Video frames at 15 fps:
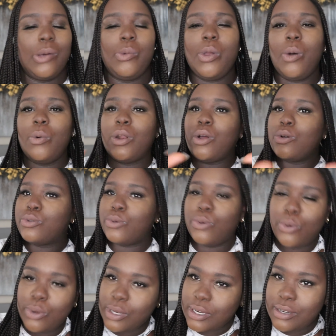We don't want to go
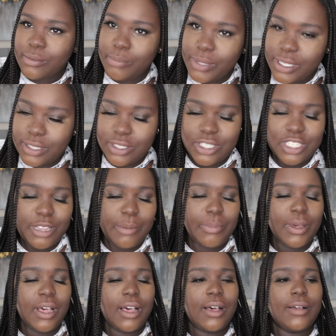through all of them, bitch.
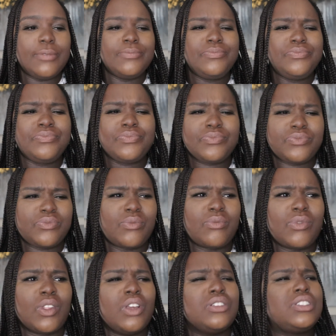
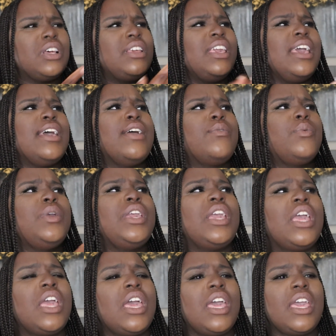But, so yeah, if
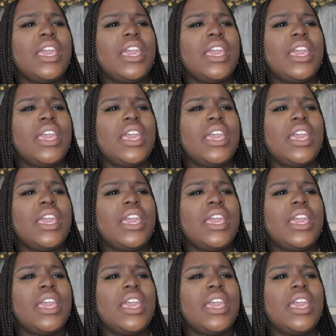we